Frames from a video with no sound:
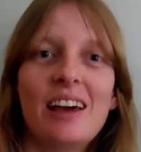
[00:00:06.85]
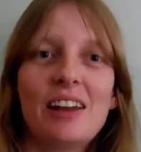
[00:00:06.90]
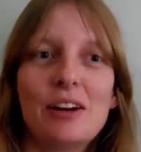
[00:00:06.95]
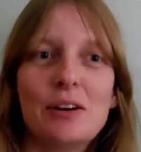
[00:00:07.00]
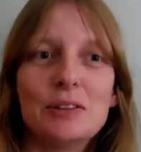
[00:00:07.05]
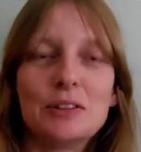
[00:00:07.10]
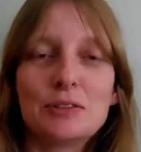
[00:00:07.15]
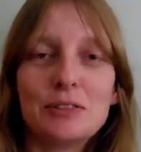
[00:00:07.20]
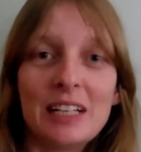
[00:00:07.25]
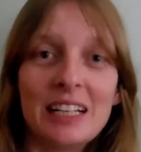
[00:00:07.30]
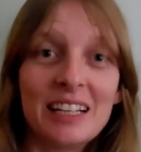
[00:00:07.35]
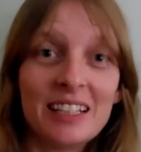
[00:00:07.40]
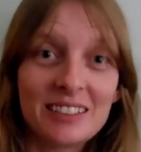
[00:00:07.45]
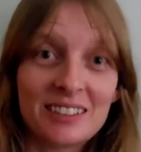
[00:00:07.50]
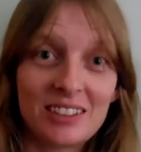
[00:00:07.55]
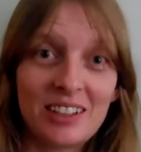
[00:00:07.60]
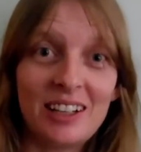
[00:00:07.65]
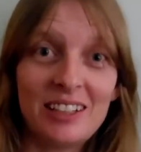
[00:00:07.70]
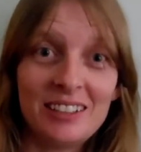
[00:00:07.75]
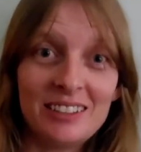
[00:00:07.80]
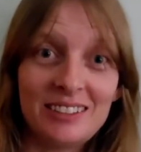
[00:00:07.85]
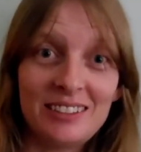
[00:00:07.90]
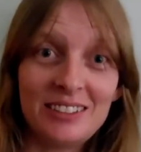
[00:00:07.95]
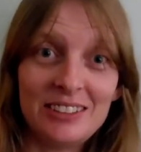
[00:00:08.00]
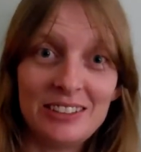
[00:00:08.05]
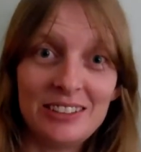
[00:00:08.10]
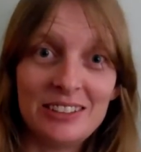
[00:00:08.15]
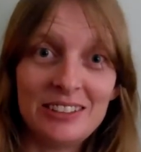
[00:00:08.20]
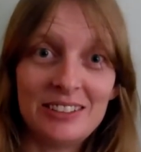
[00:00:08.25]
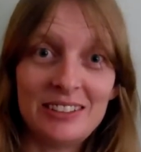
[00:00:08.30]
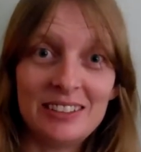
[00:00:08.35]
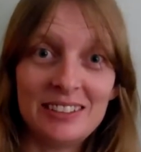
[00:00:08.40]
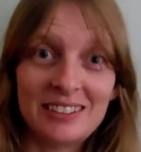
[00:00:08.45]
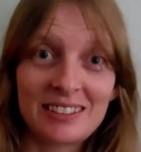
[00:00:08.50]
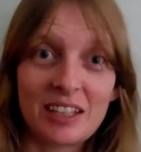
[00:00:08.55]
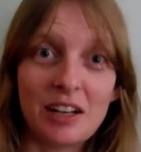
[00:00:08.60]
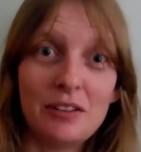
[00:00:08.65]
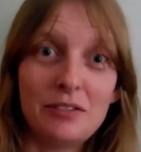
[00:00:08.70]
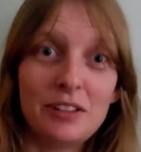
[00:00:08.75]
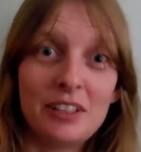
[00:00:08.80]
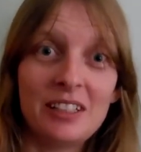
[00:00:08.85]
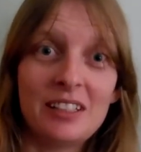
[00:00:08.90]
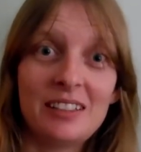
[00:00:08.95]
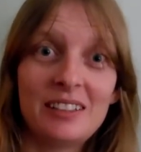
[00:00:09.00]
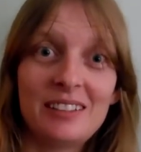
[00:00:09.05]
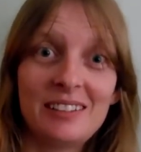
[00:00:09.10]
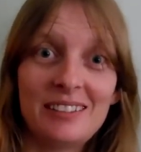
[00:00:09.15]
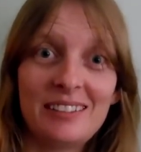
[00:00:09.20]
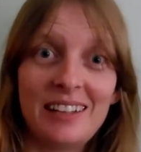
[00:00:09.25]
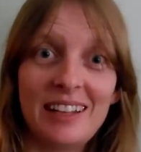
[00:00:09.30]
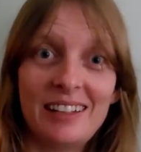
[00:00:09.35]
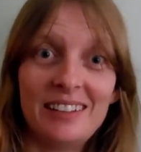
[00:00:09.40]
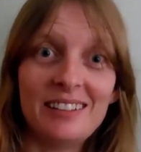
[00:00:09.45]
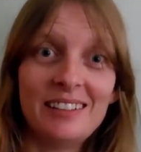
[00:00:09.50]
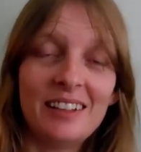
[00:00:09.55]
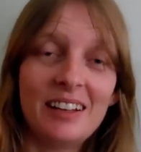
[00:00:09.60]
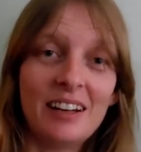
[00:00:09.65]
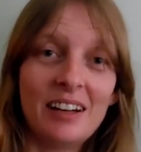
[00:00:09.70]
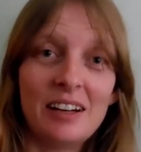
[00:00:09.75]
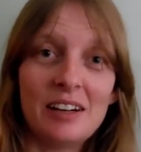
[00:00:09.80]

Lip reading: and I was really excited to discover that